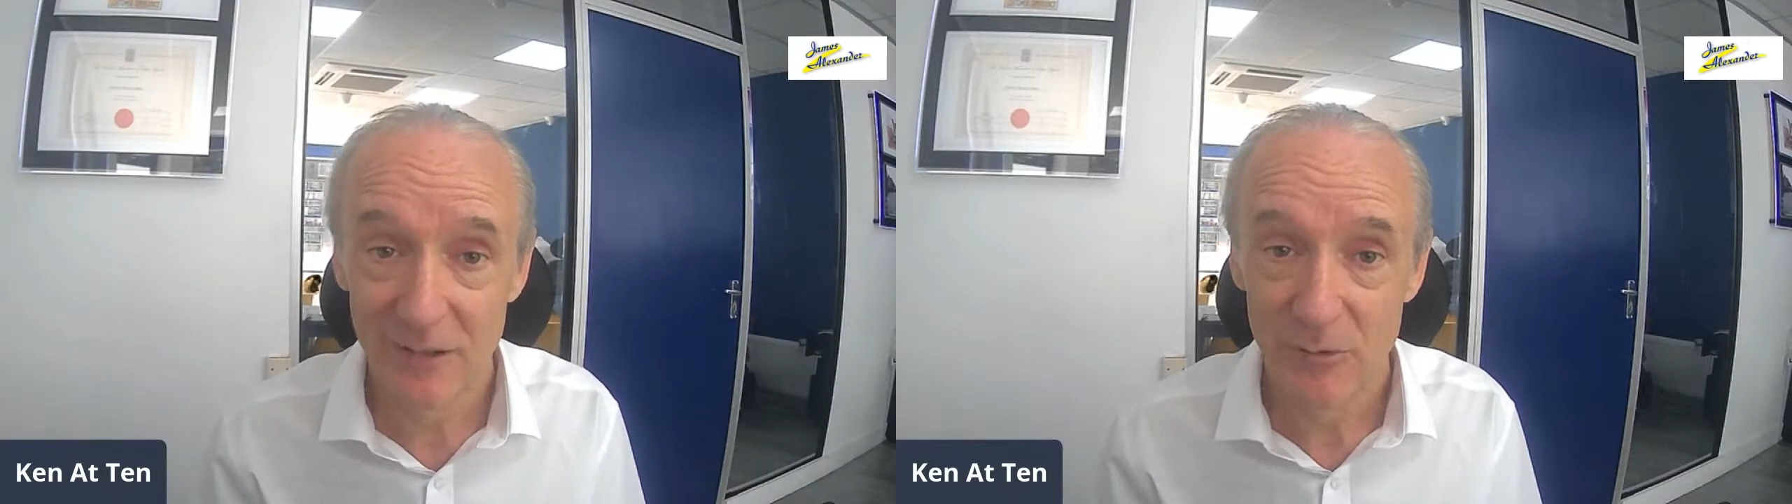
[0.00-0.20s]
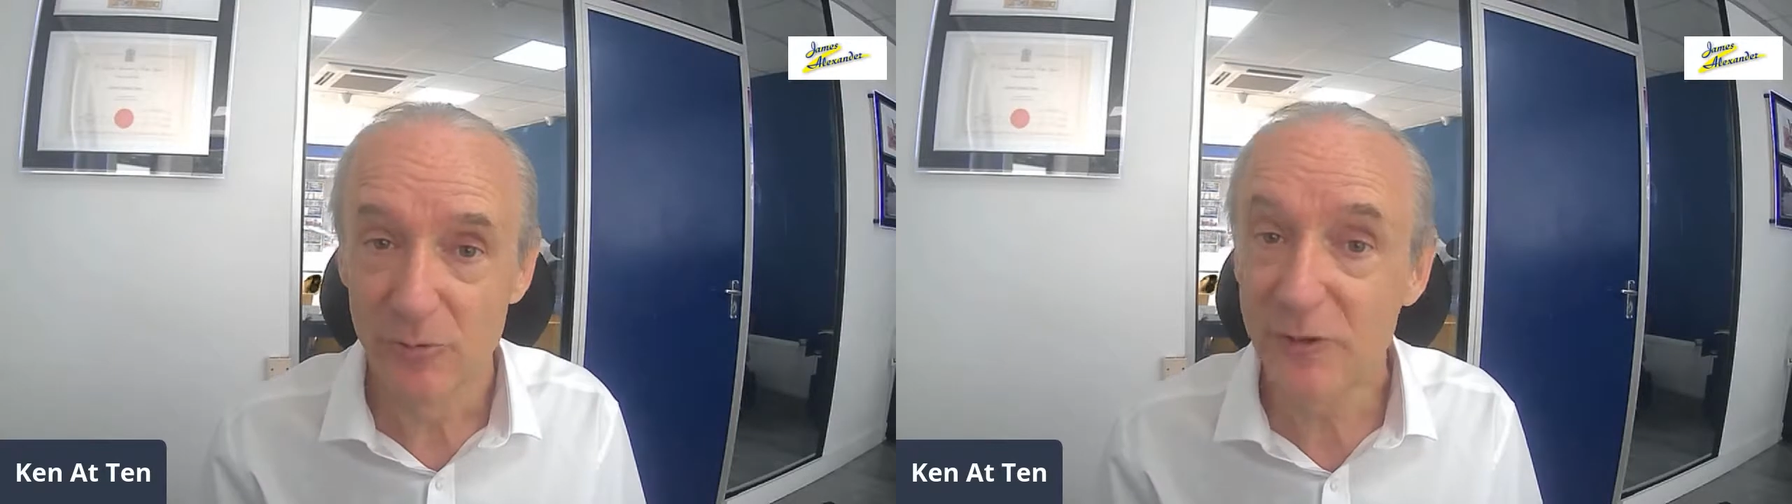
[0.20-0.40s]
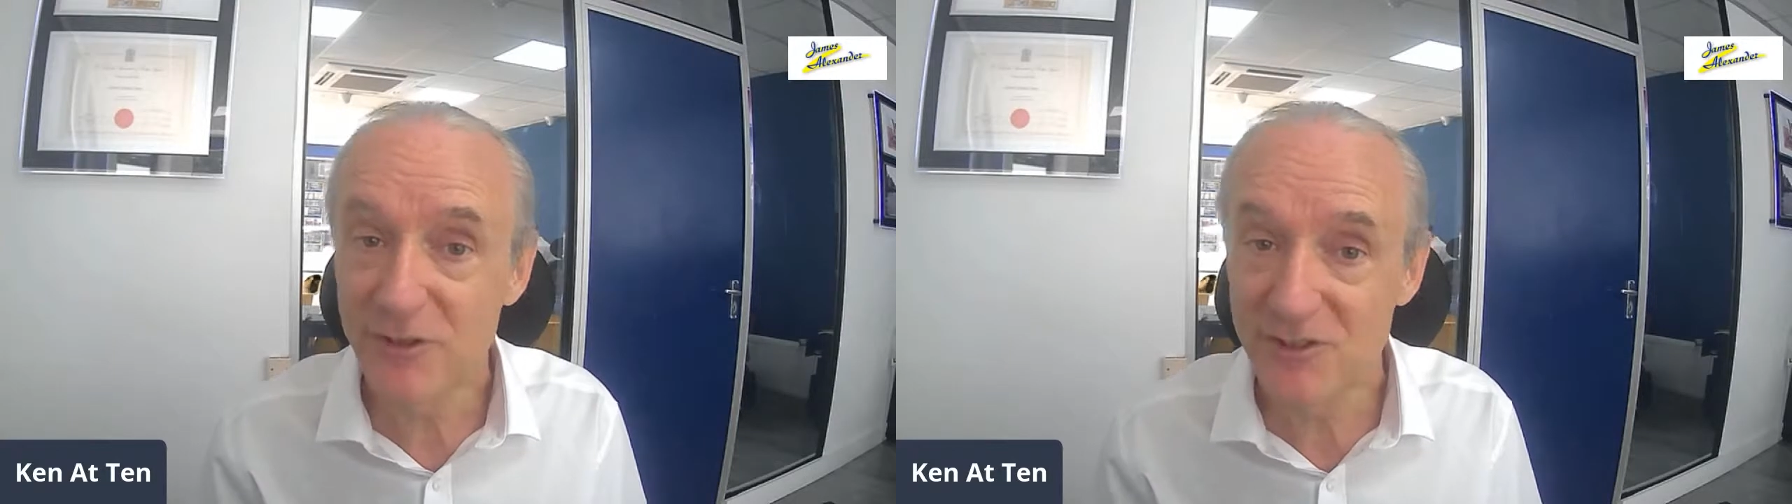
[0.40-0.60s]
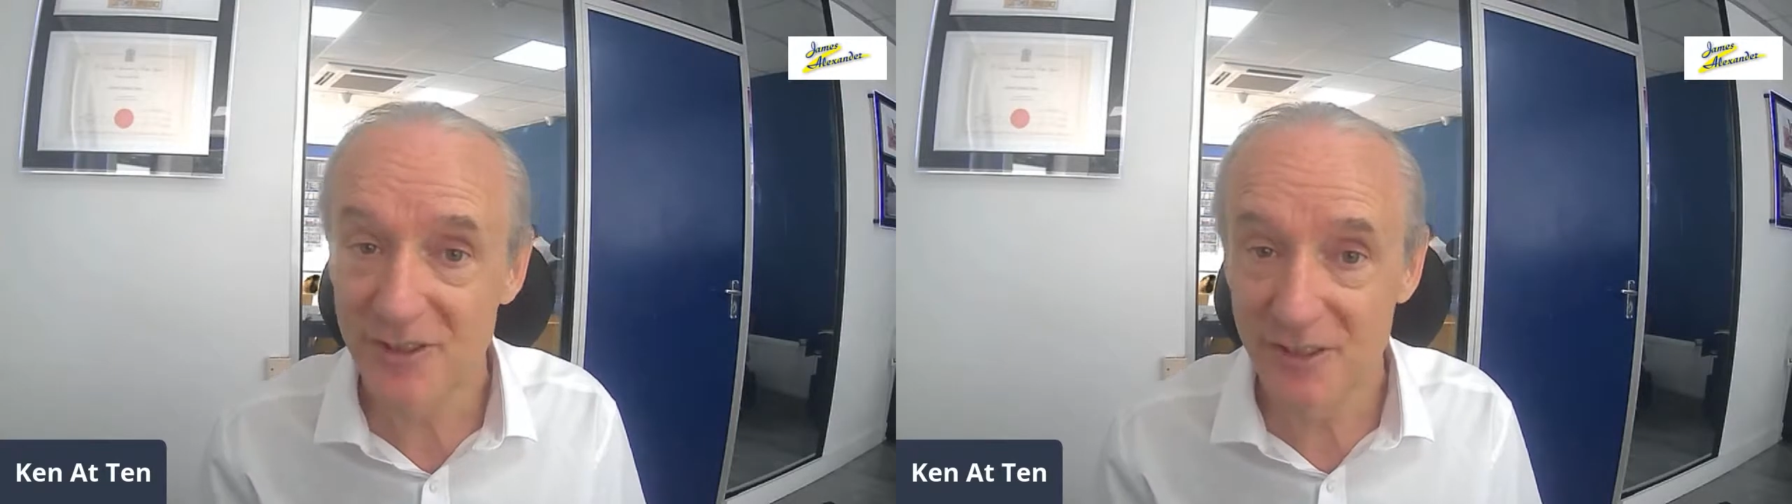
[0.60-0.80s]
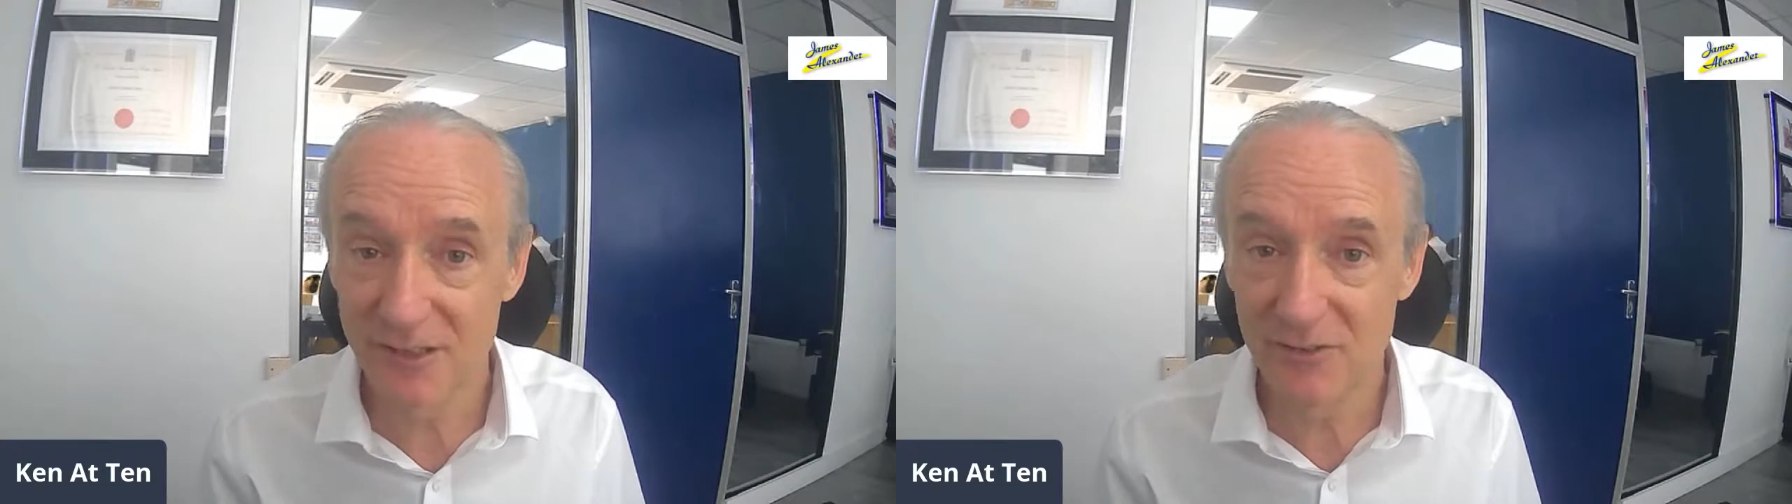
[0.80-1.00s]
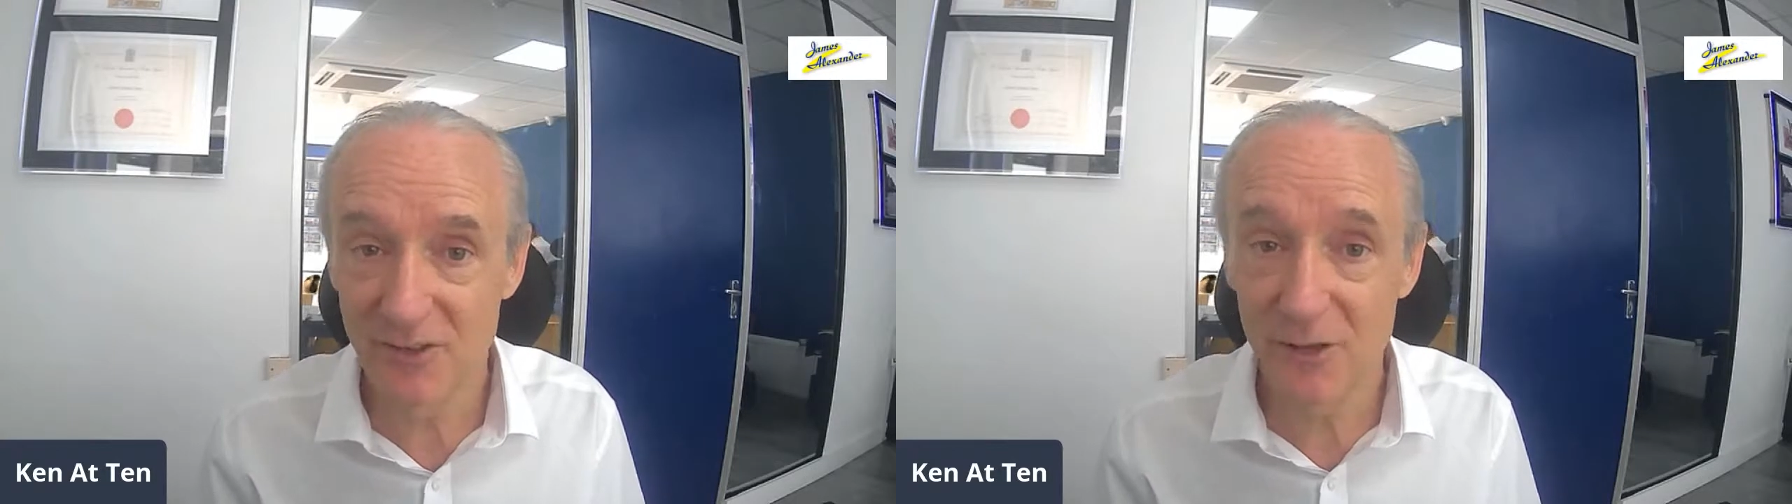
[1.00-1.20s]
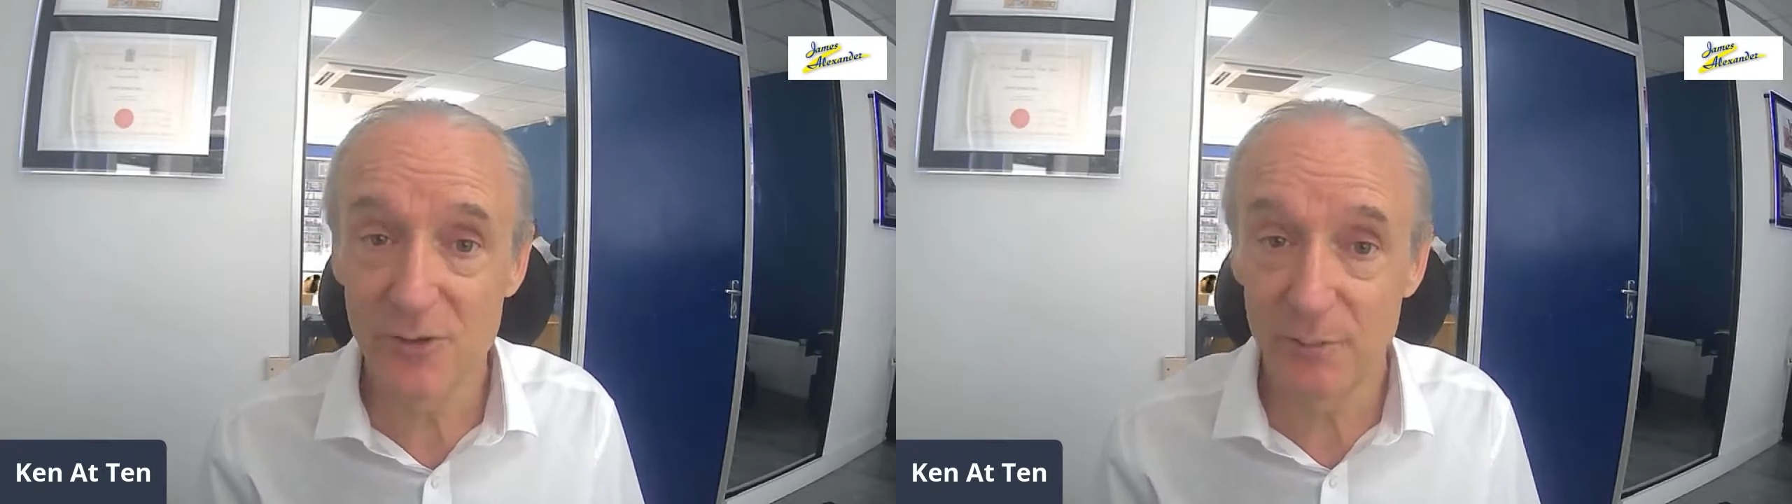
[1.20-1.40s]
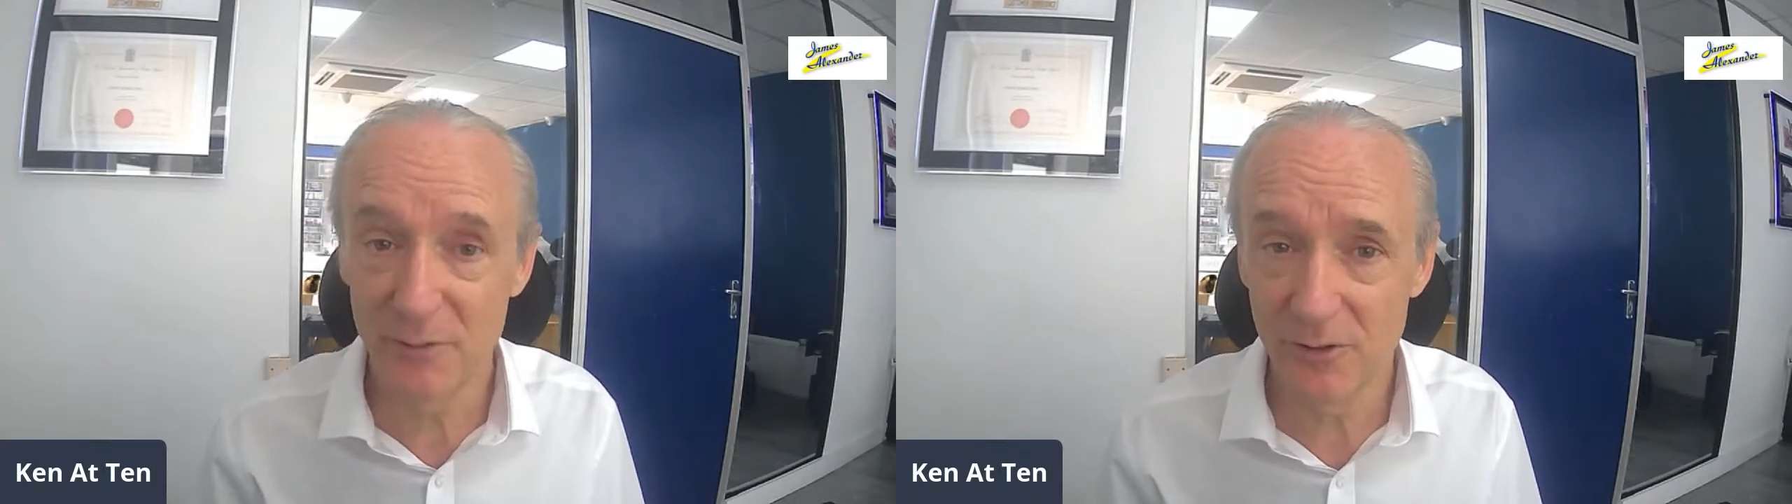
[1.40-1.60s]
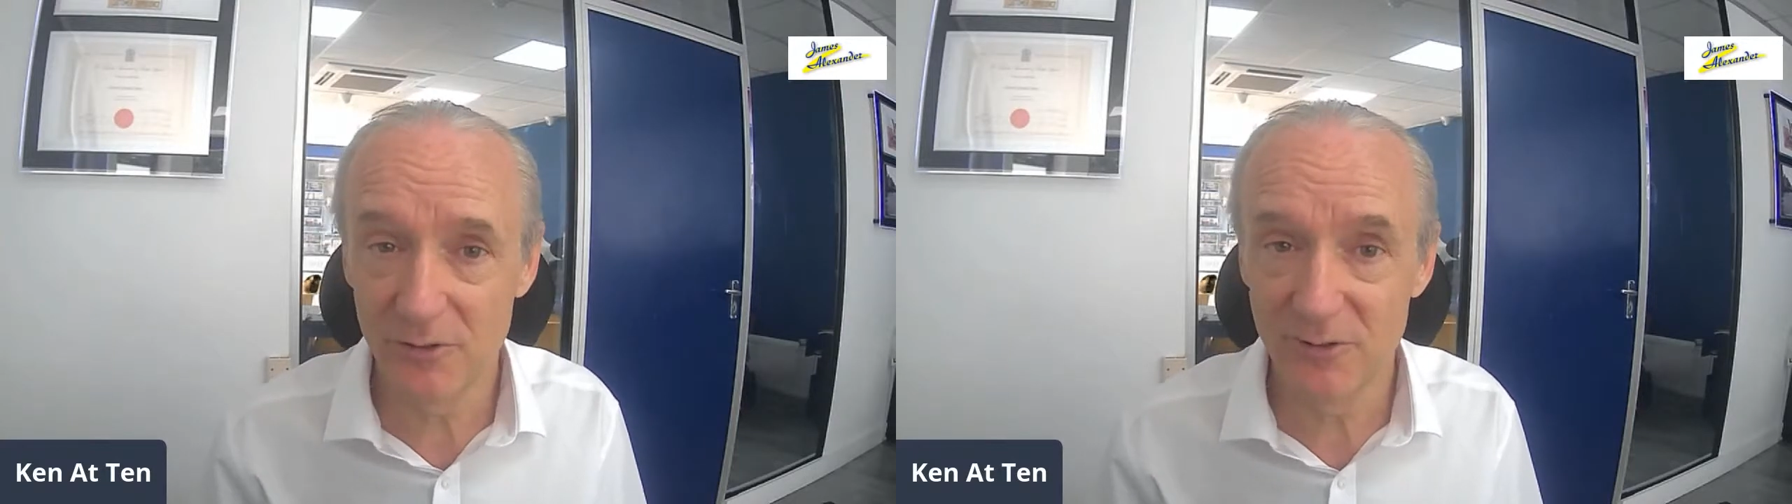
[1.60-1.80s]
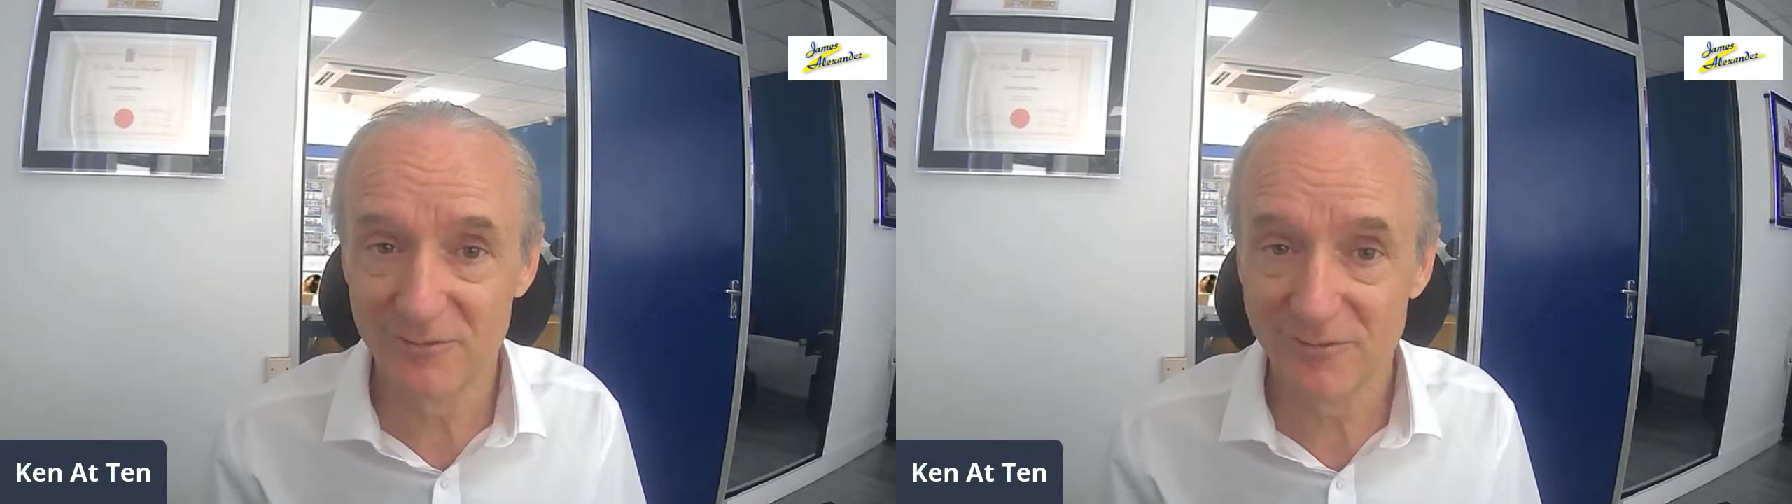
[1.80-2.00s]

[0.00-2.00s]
Well, first thing is go to our blog.